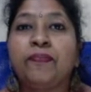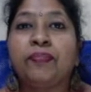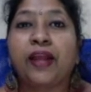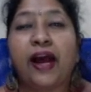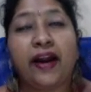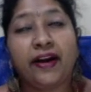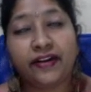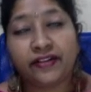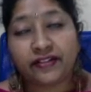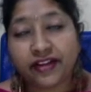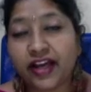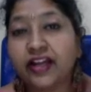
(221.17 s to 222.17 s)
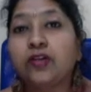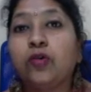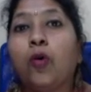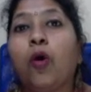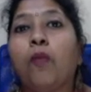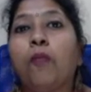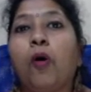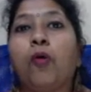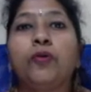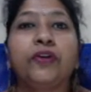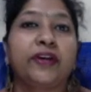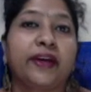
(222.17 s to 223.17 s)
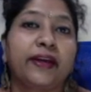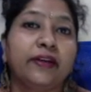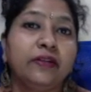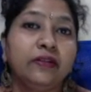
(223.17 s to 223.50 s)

and then go about in